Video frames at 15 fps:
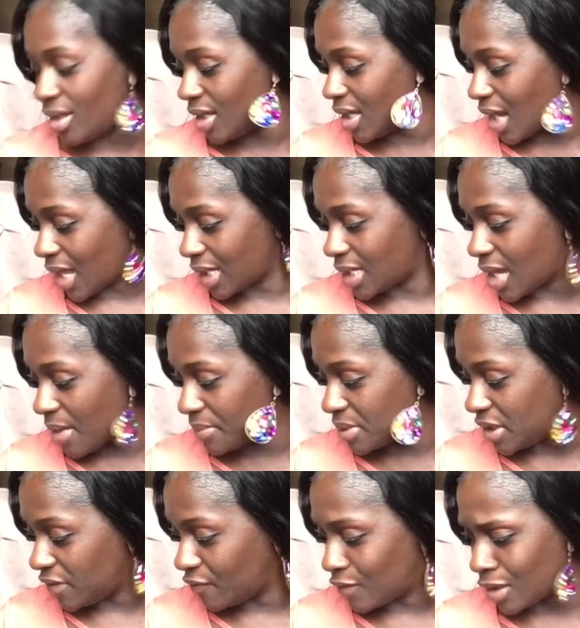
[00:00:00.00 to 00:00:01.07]
And I cannot
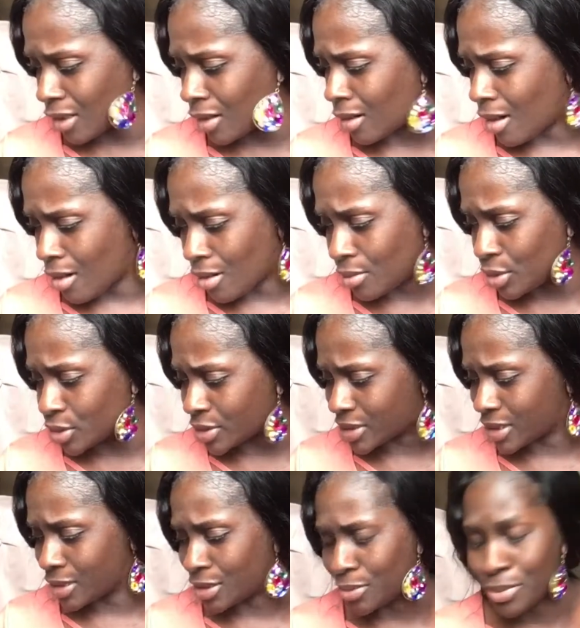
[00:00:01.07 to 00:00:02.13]
believe we are almost
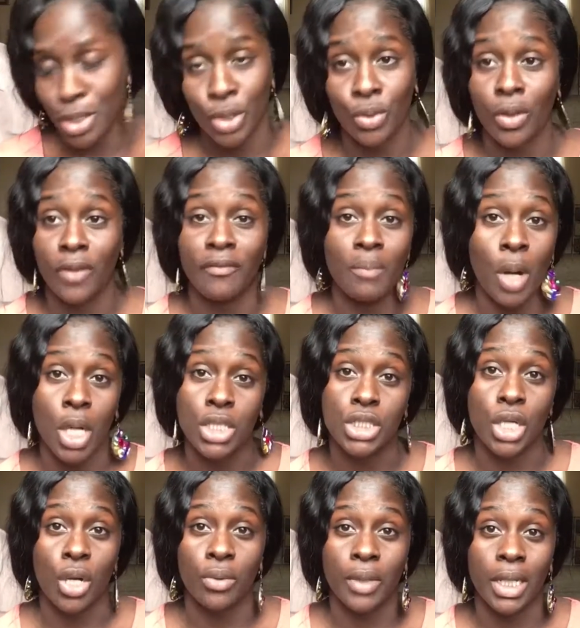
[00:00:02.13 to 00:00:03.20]
in the middle of March
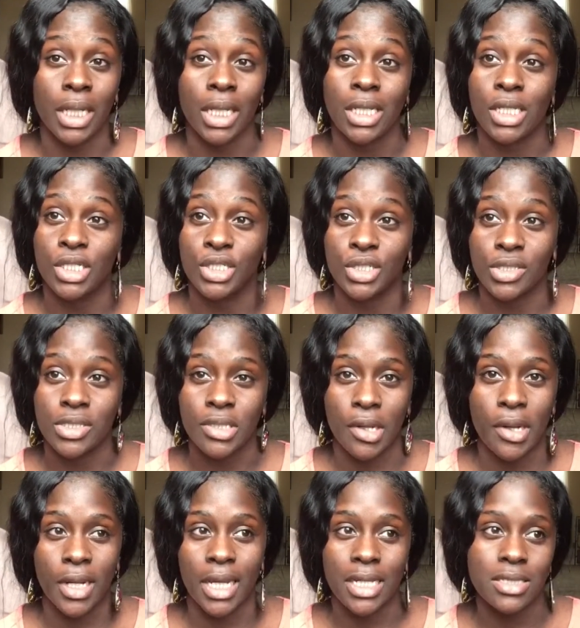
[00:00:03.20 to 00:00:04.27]
already and it just
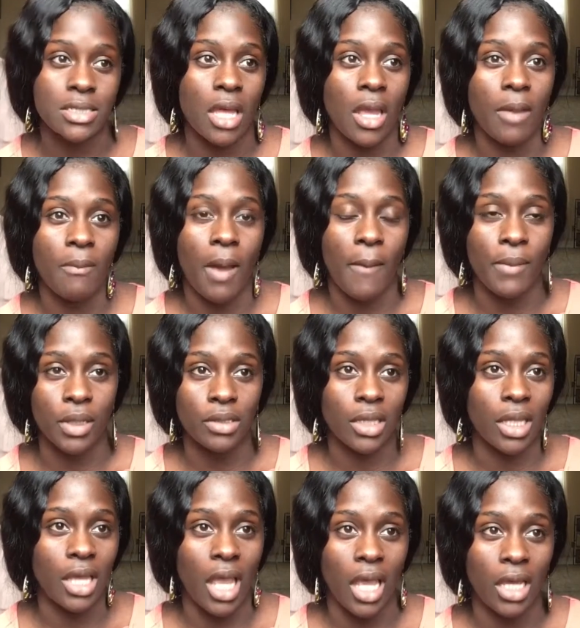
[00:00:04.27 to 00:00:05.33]
started. It's like my
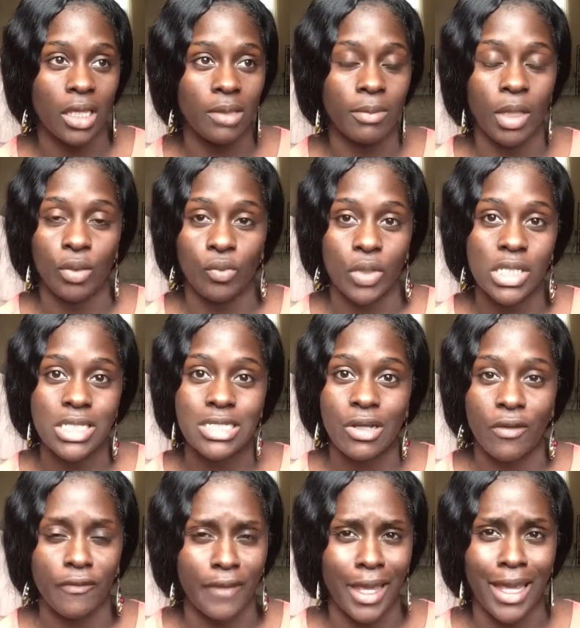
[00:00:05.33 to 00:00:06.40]
birthday came and went
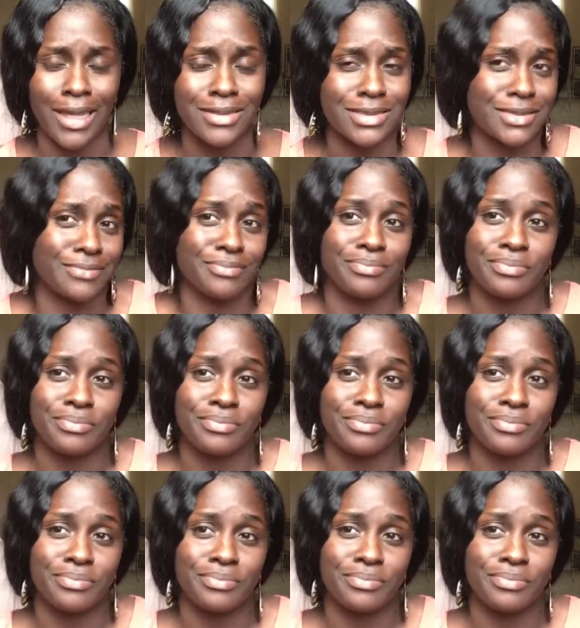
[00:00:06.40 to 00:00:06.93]
so fast.